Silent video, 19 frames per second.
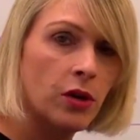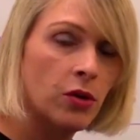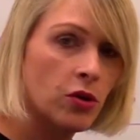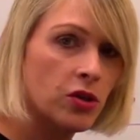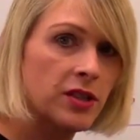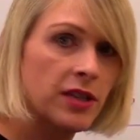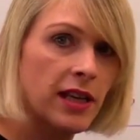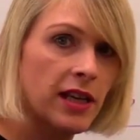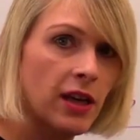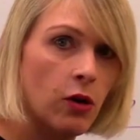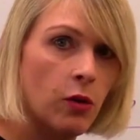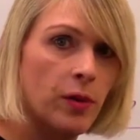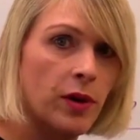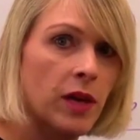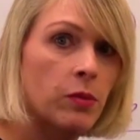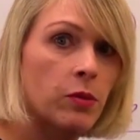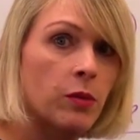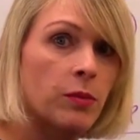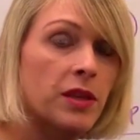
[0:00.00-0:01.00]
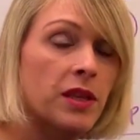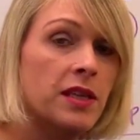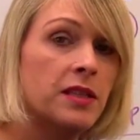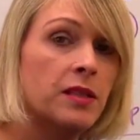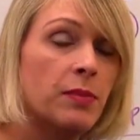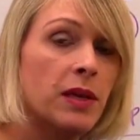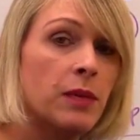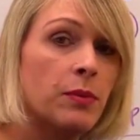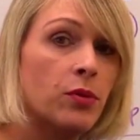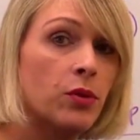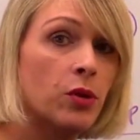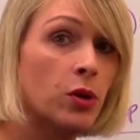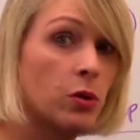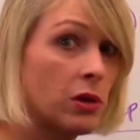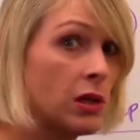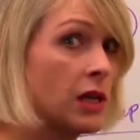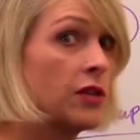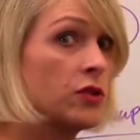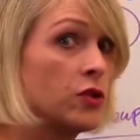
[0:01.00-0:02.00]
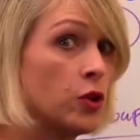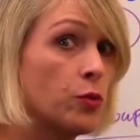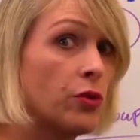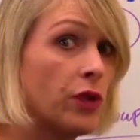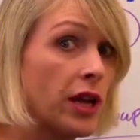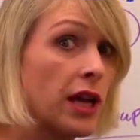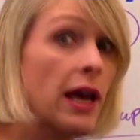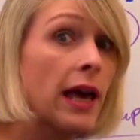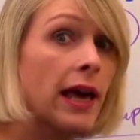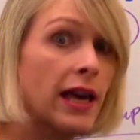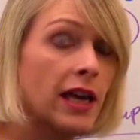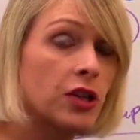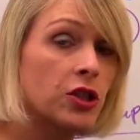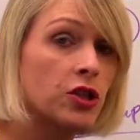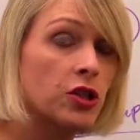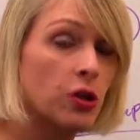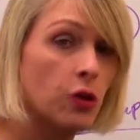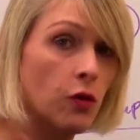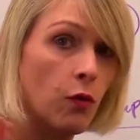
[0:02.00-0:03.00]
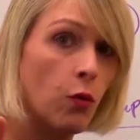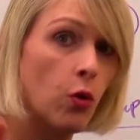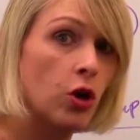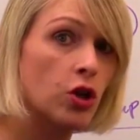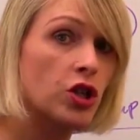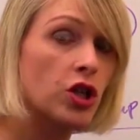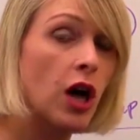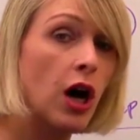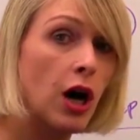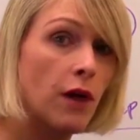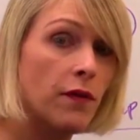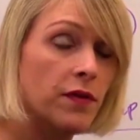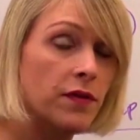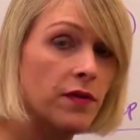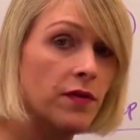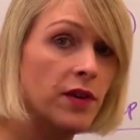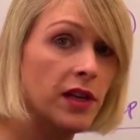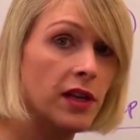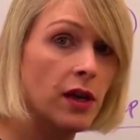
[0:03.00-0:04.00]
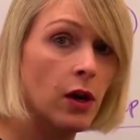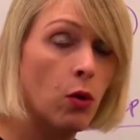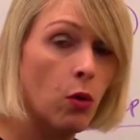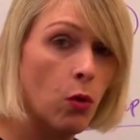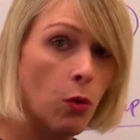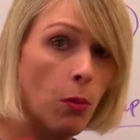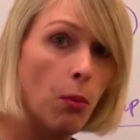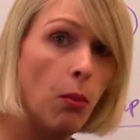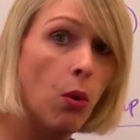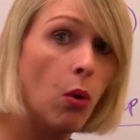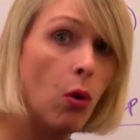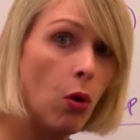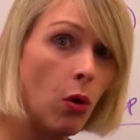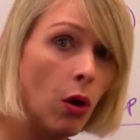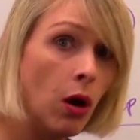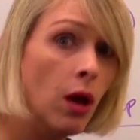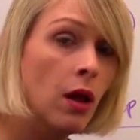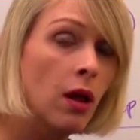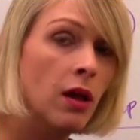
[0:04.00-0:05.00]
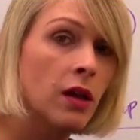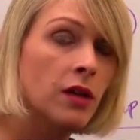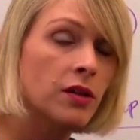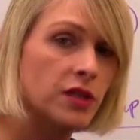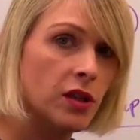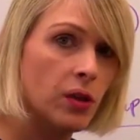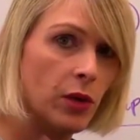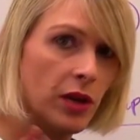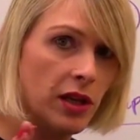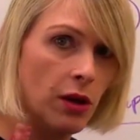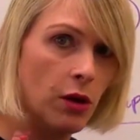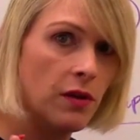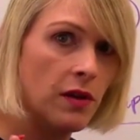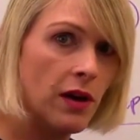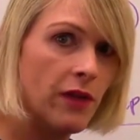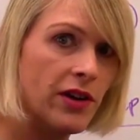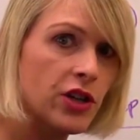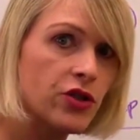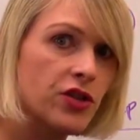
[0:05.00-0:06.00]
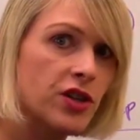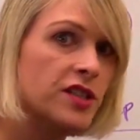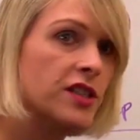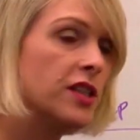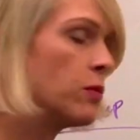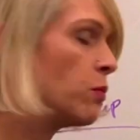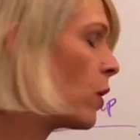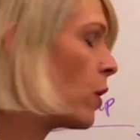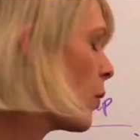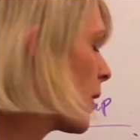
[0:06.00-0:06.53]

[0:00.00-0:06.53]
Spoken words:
not just any old people, but these are people who are like super engaged, who have watched half of the video or more. So we know they're interested in what we